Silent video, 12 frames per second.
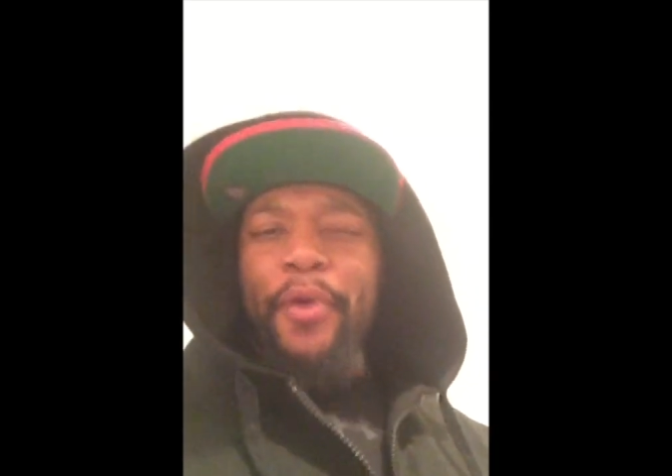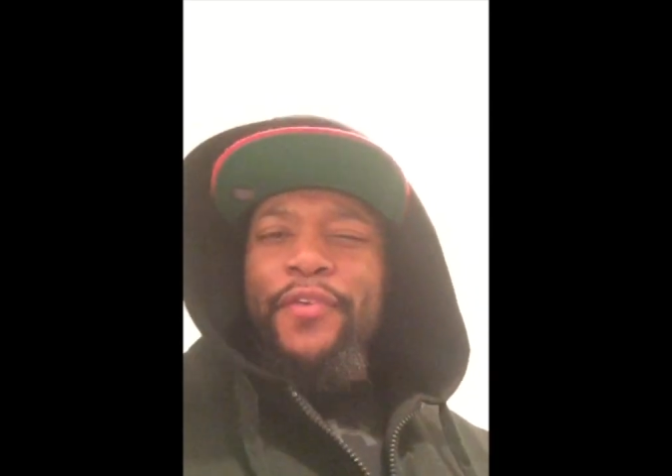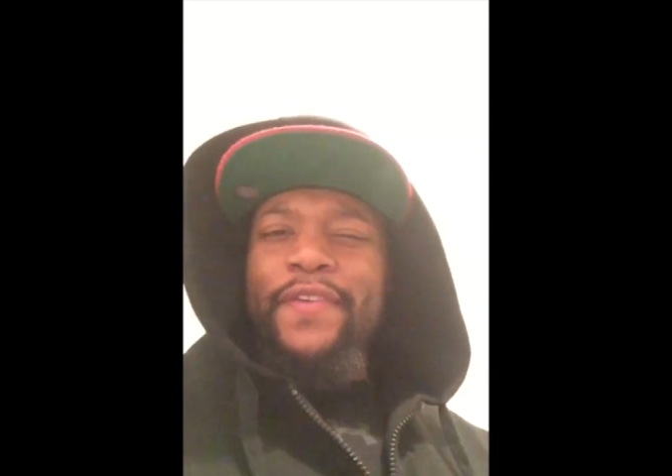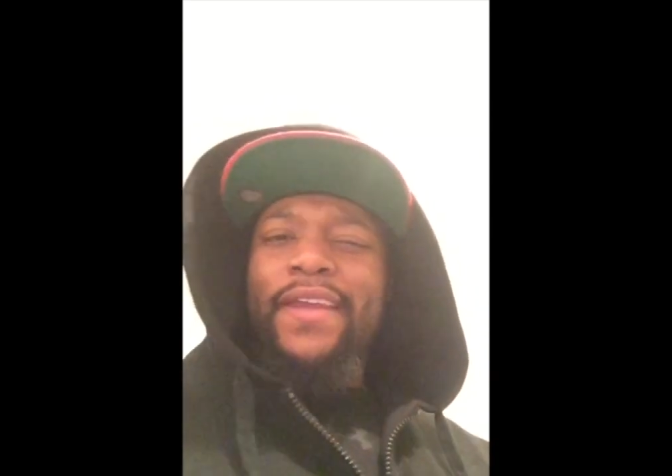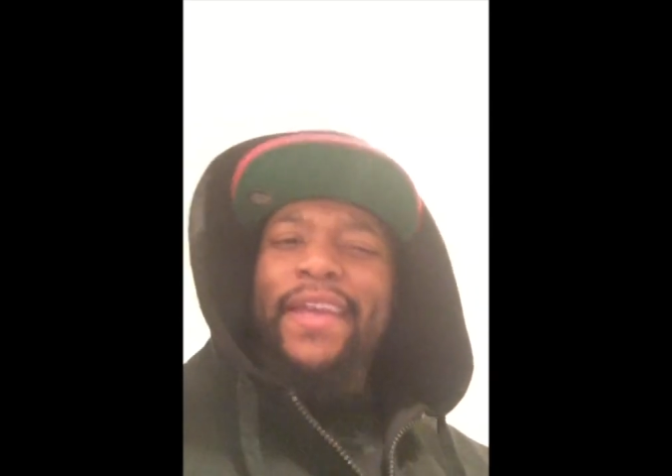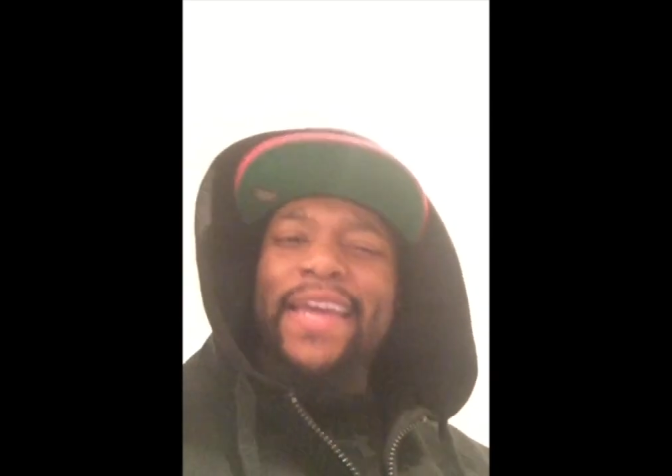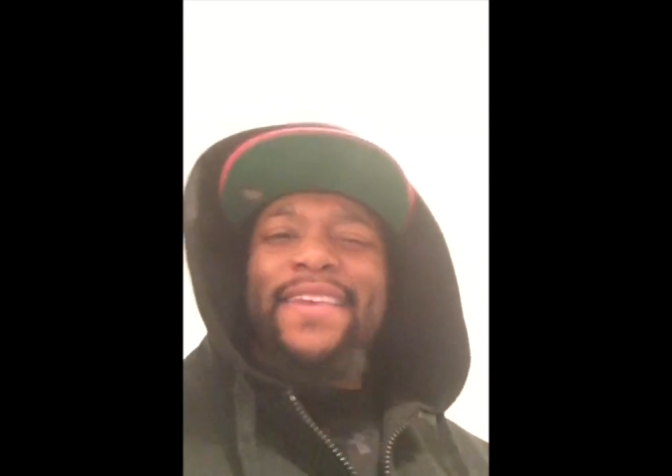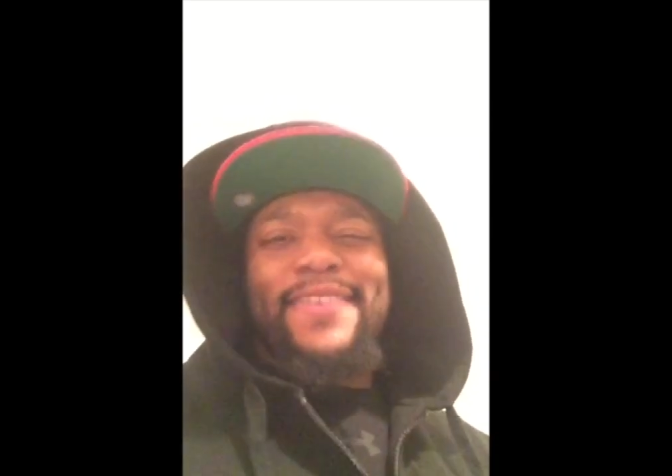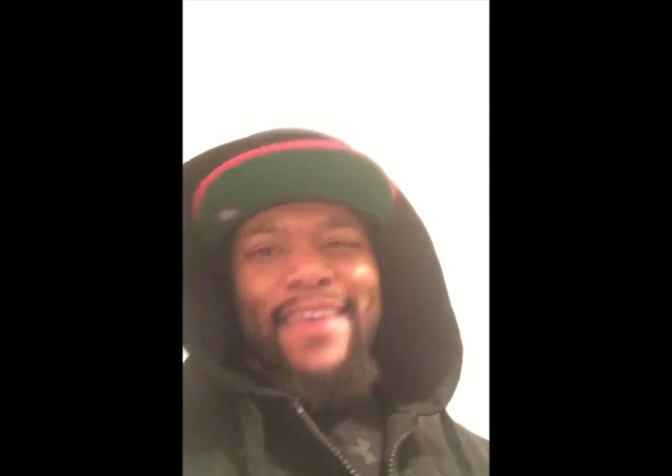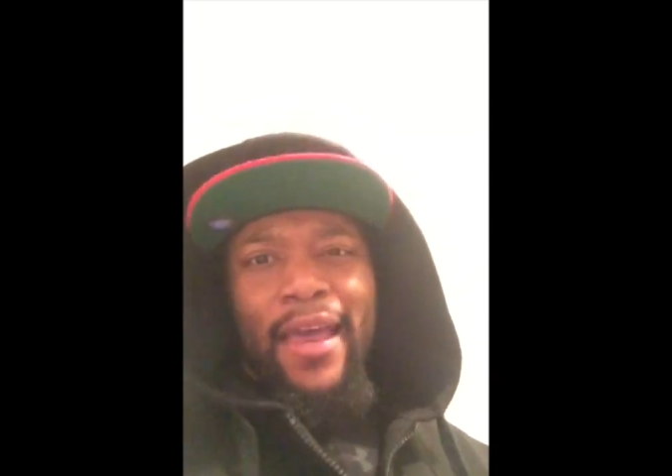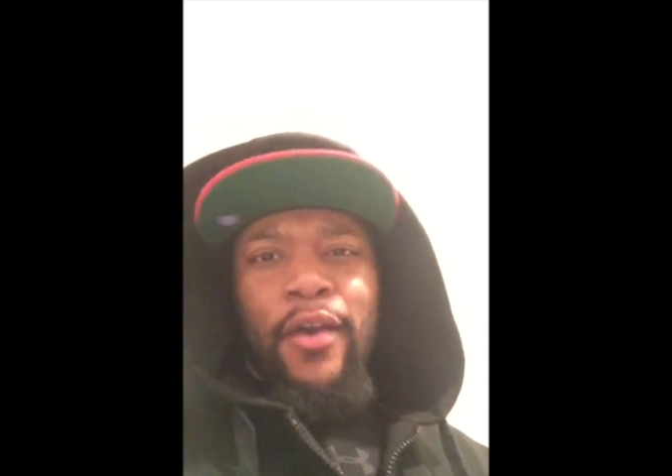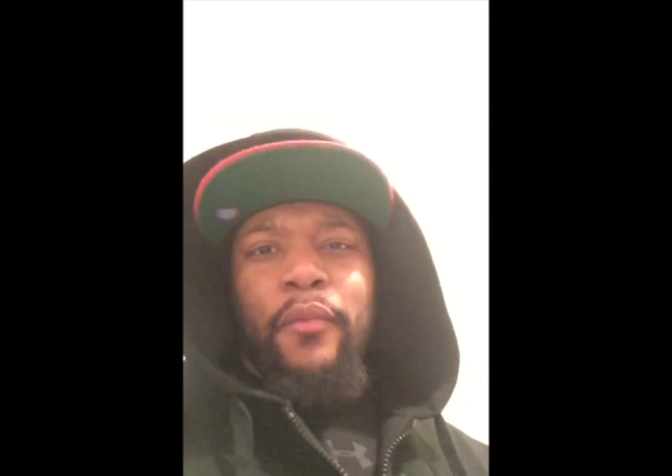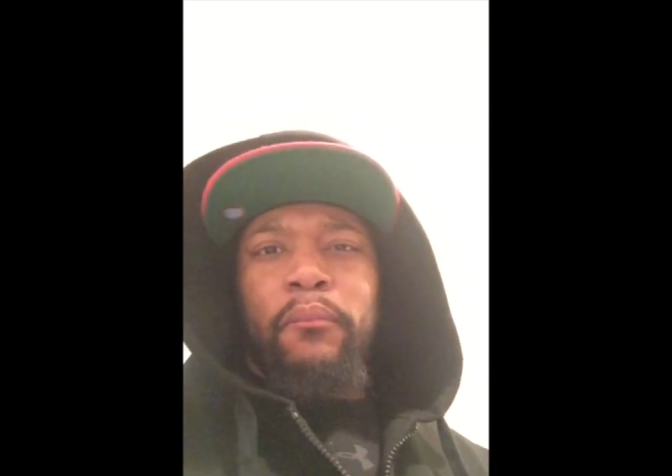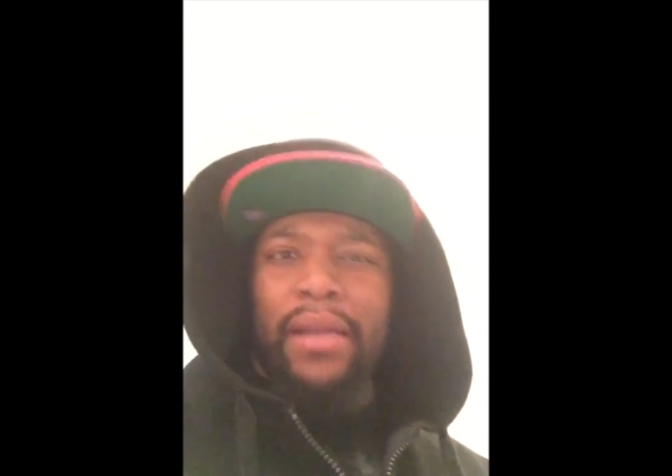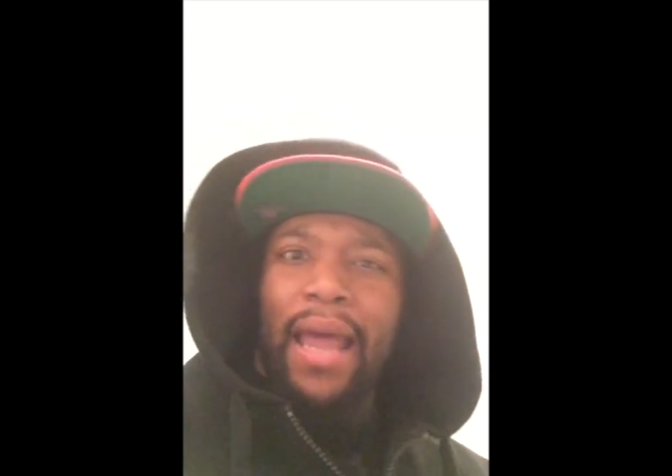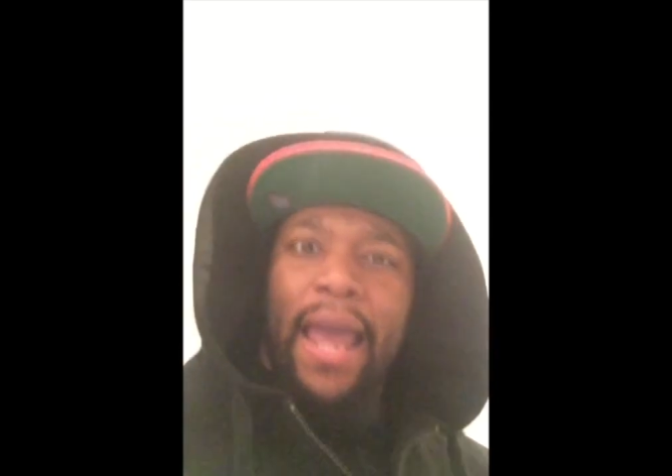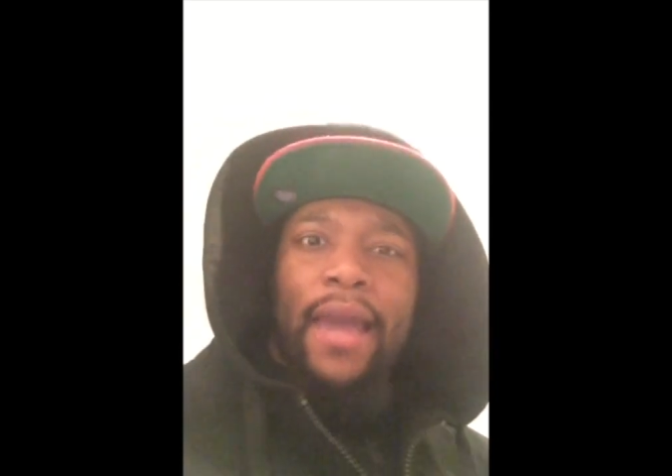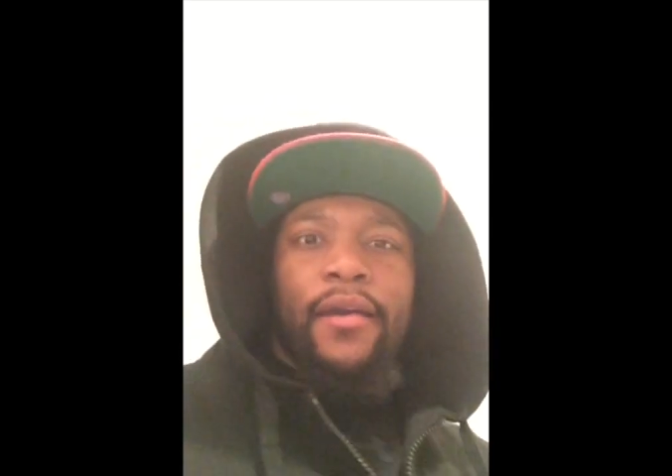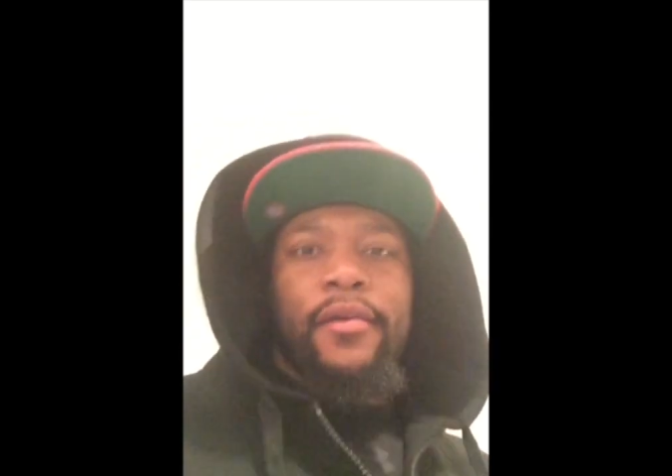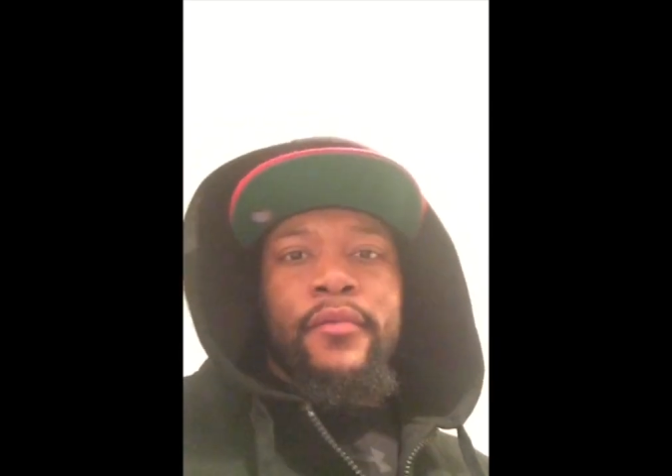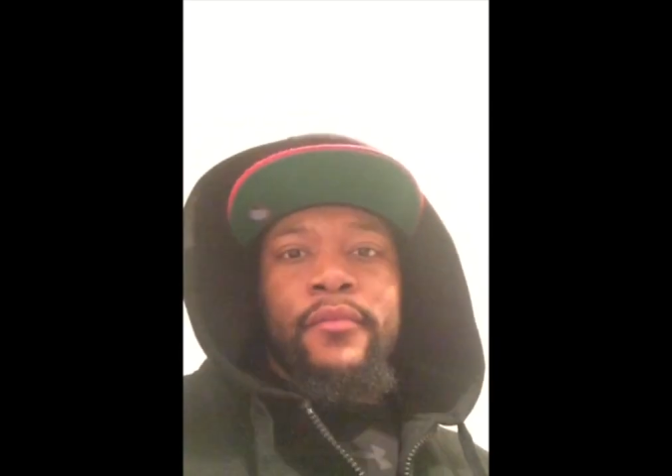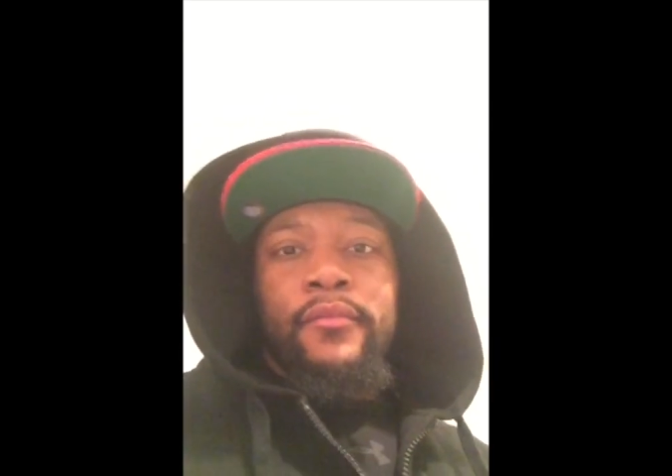person he sound black?